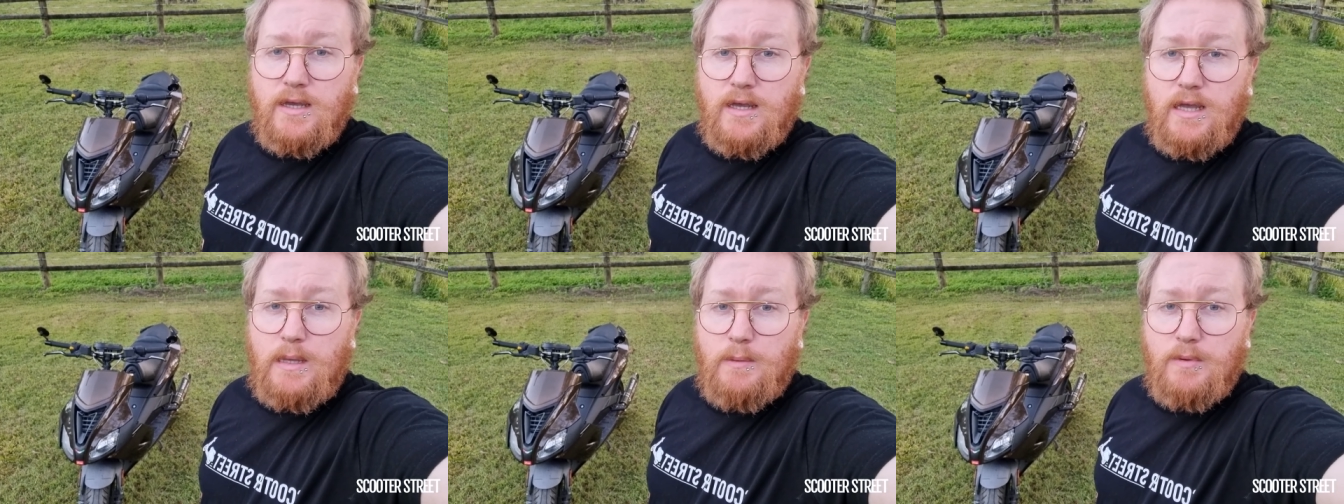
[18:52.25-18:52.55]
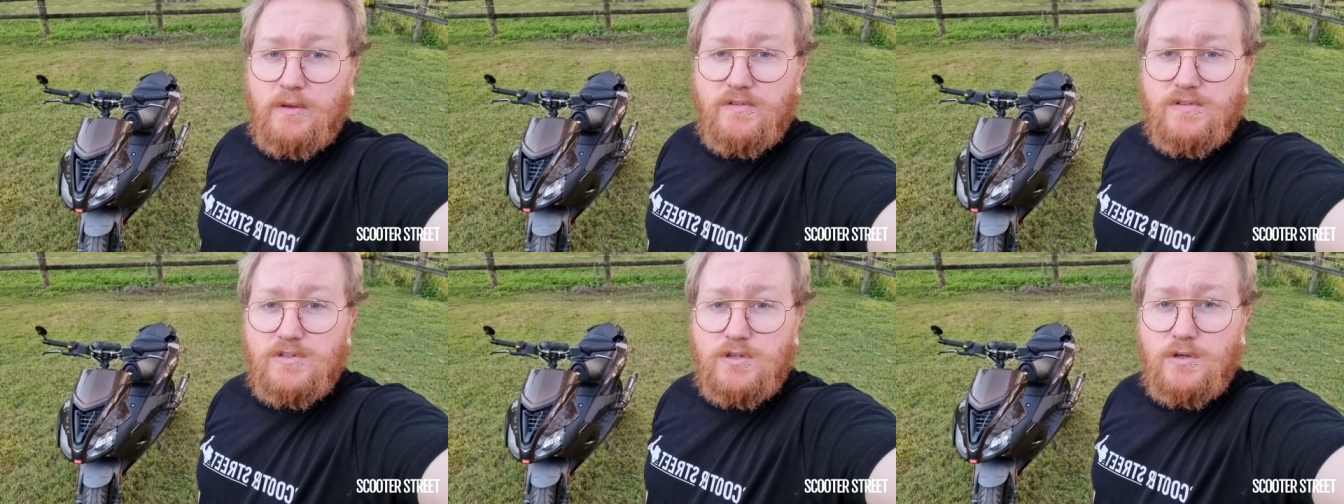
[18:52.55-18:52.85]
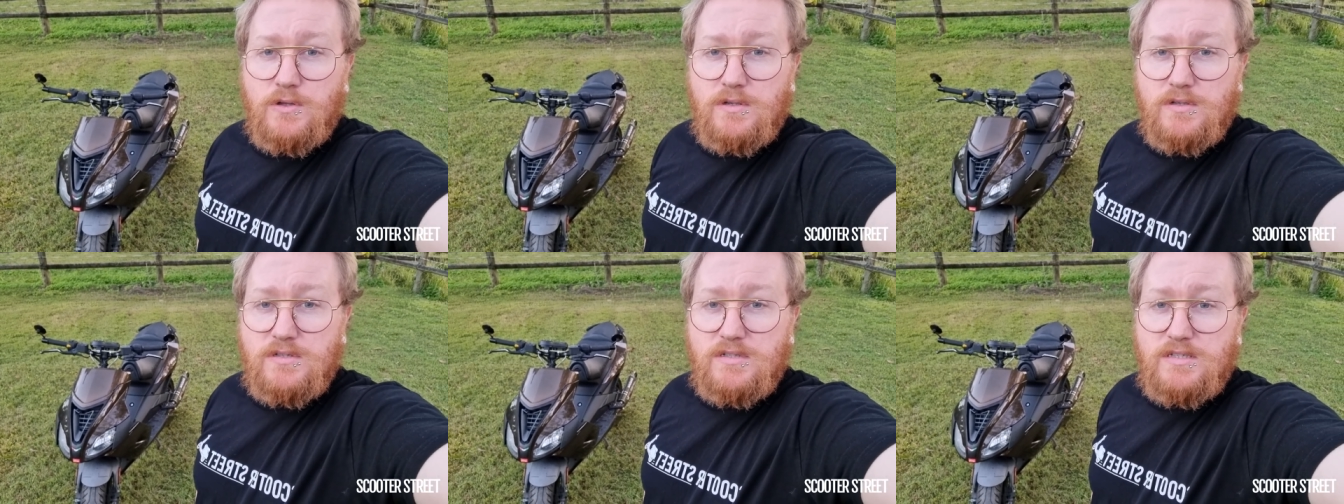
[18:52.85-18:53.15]
um, of
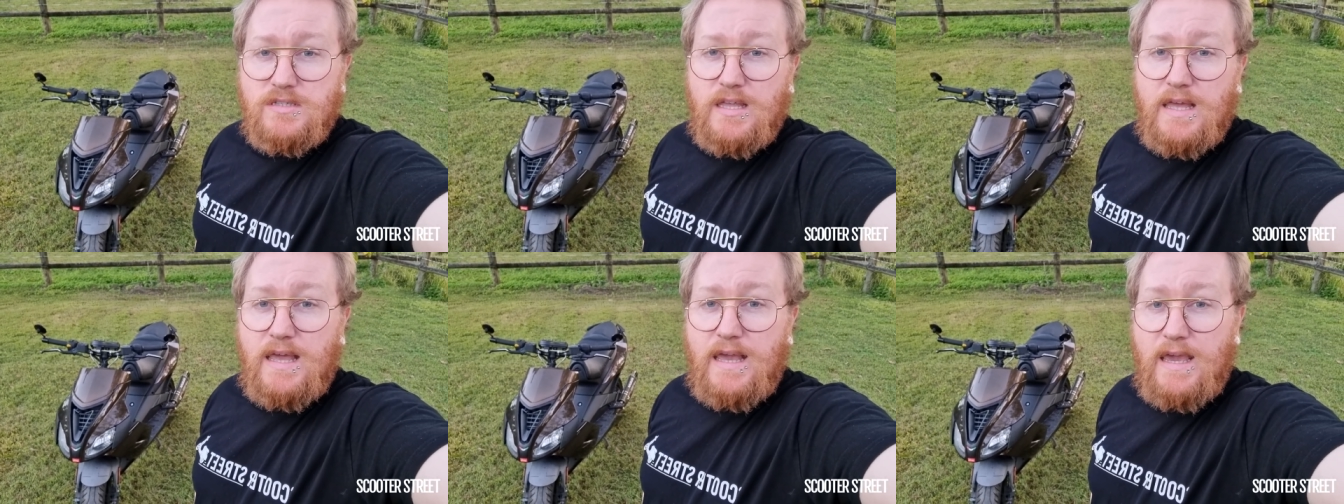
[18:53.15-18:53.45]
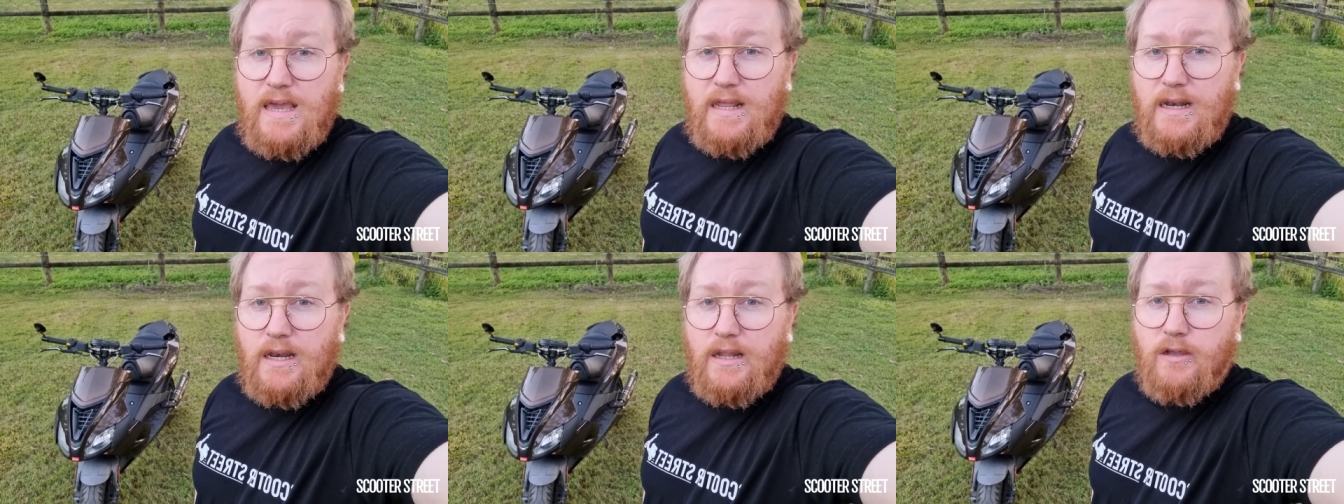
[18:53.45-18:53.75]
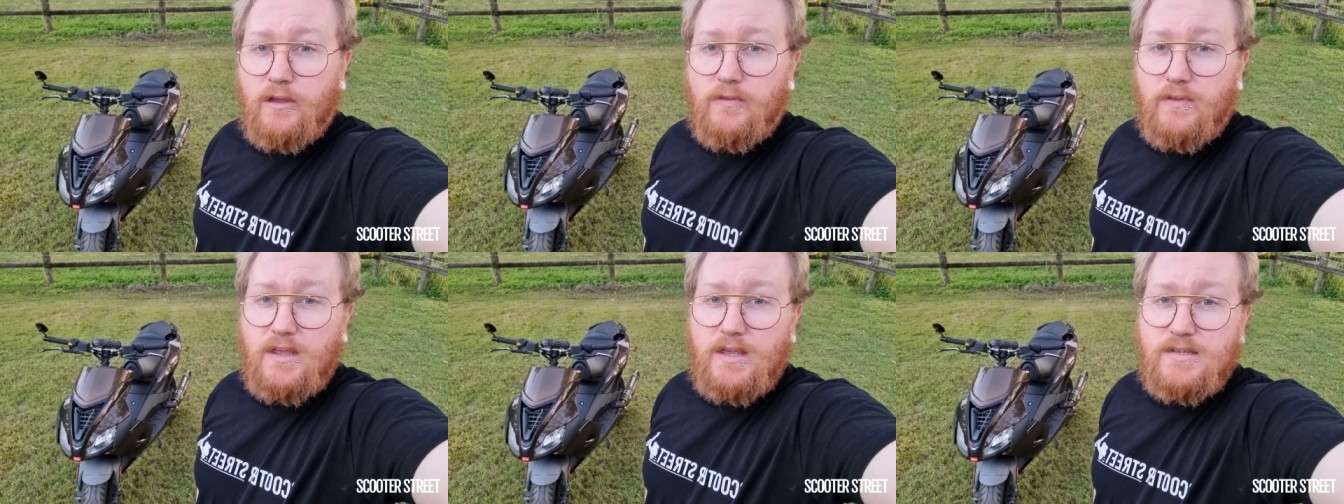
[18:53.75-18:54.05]
scooters is that
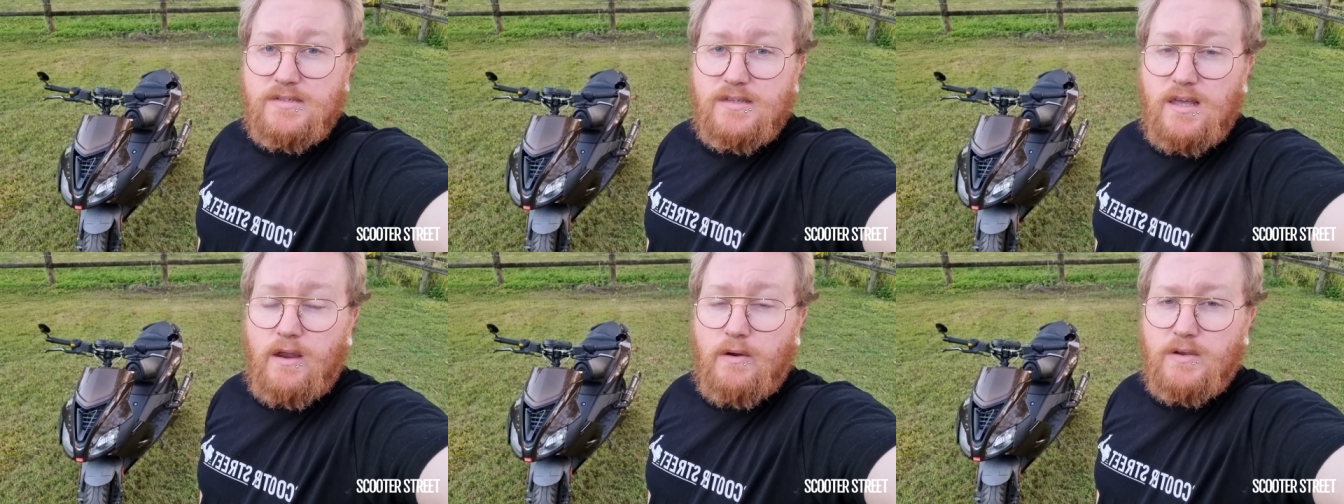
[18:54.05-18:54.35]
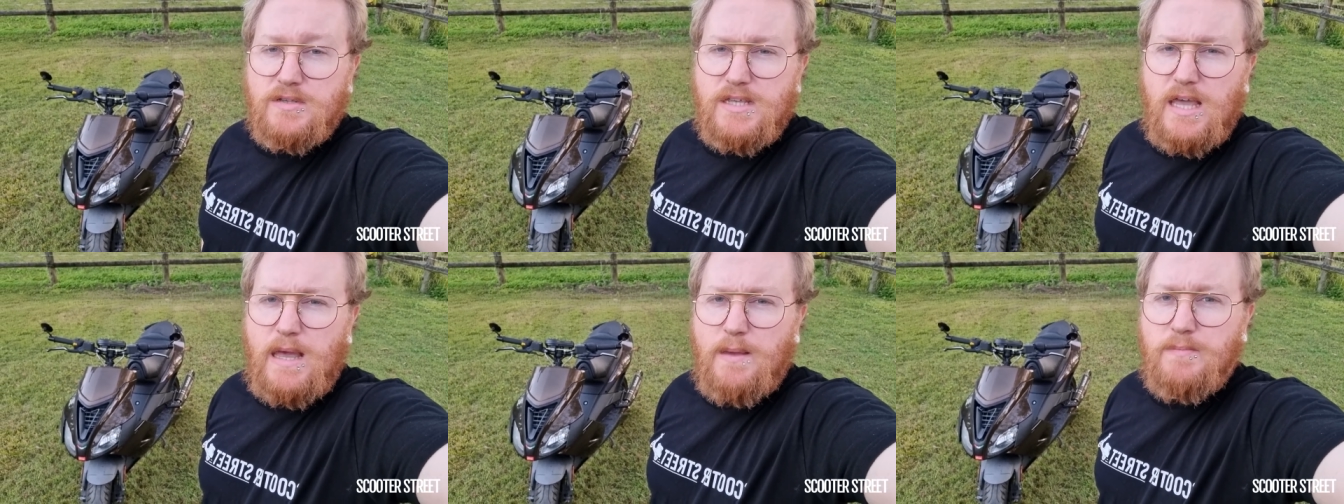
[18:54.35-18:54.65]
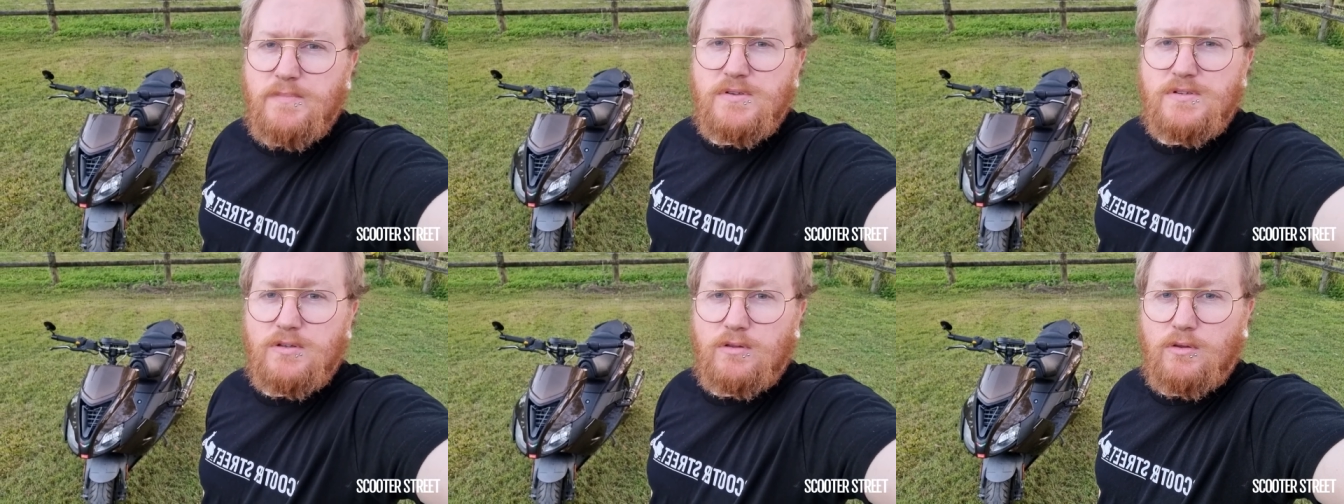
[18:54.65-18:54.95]
handling on the SR is
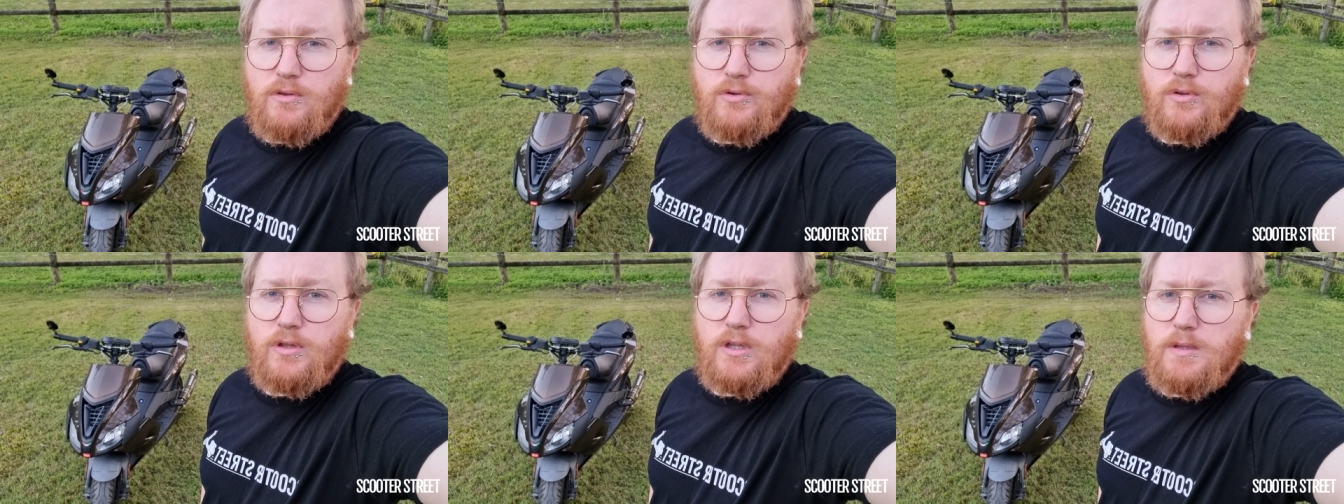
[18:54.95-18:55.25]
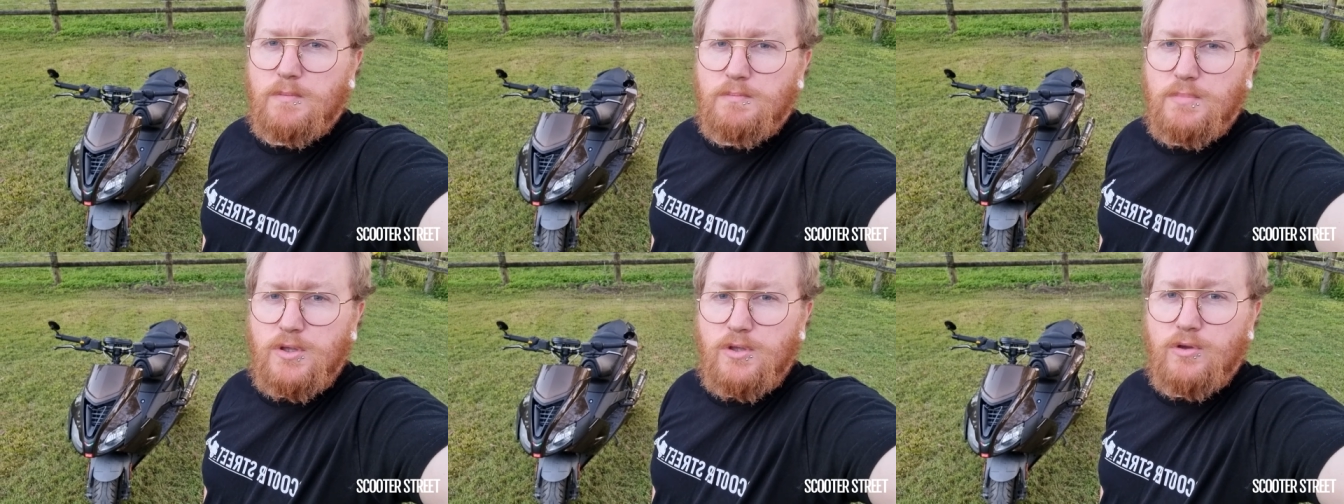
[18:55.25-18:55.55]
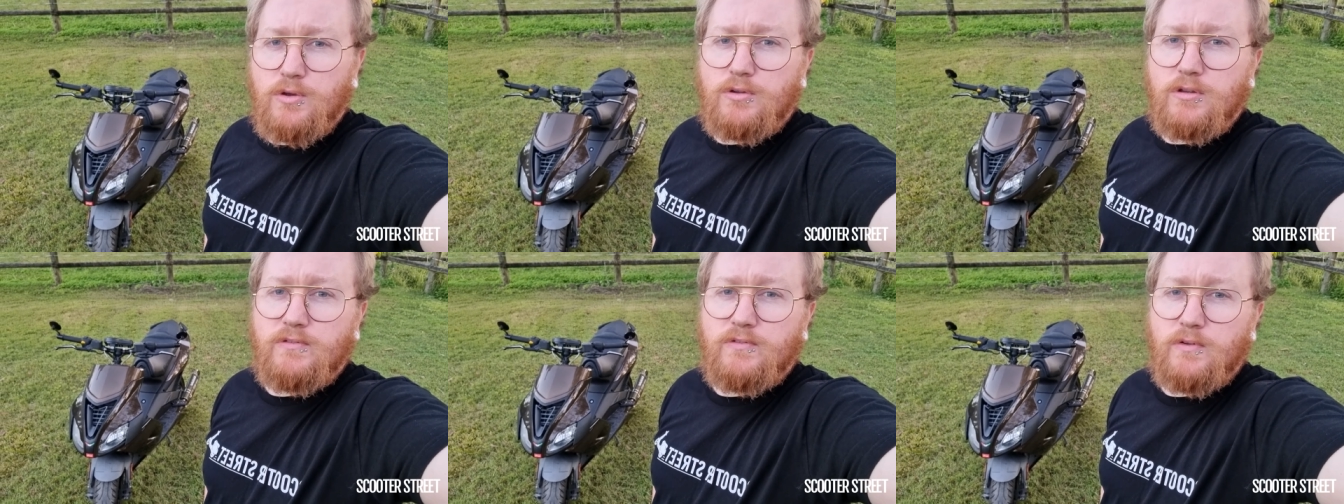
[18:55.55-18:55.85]
absolutely
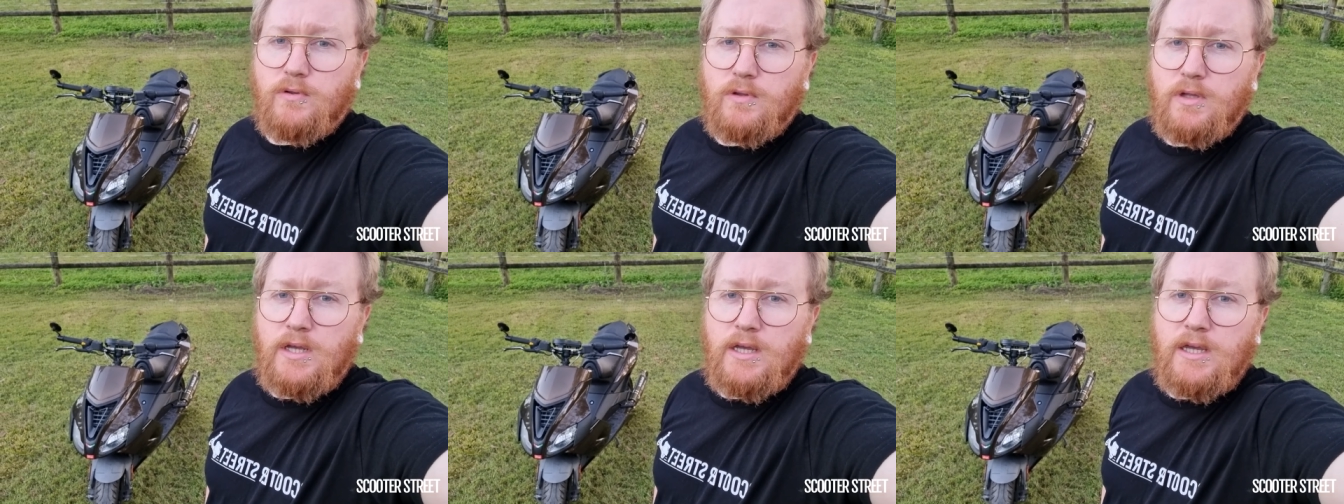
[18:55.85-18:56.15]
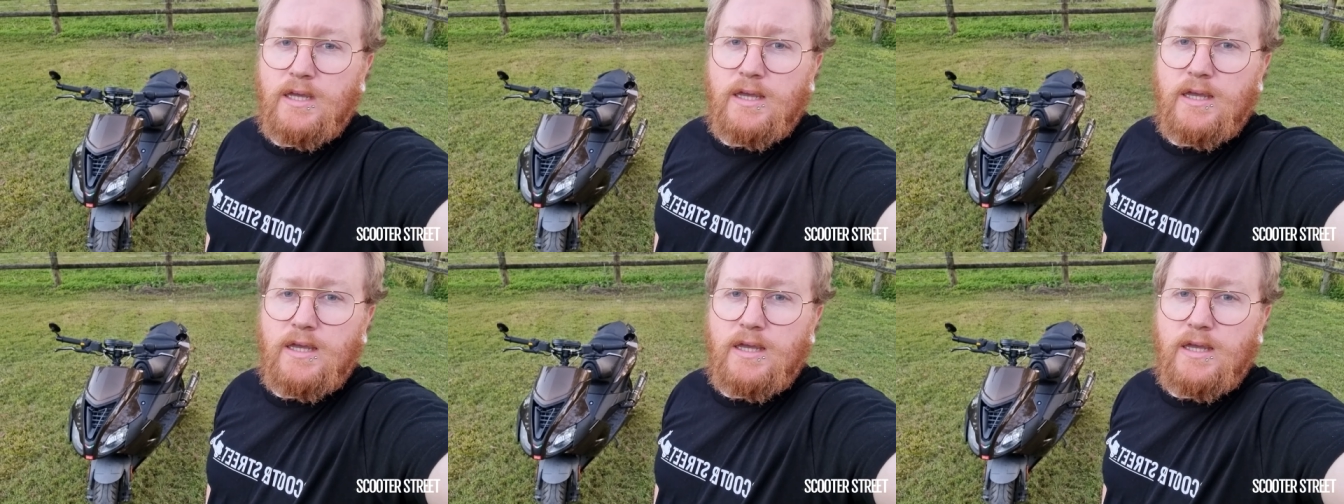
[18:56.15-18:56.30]
beautiful.